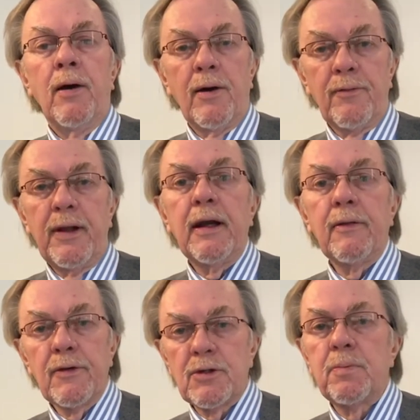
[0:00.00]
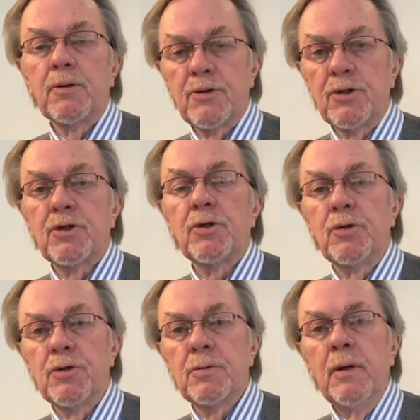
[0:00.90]
of letting the sponsor
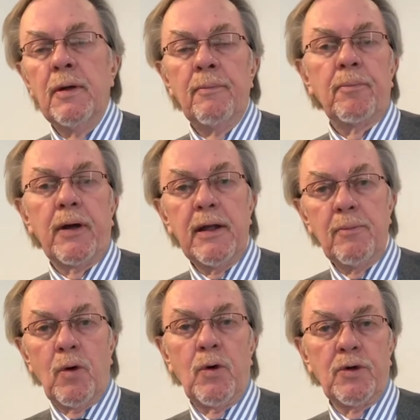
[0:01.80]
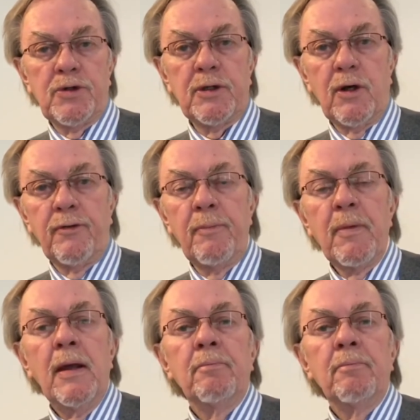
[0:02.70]
choose by him or herself,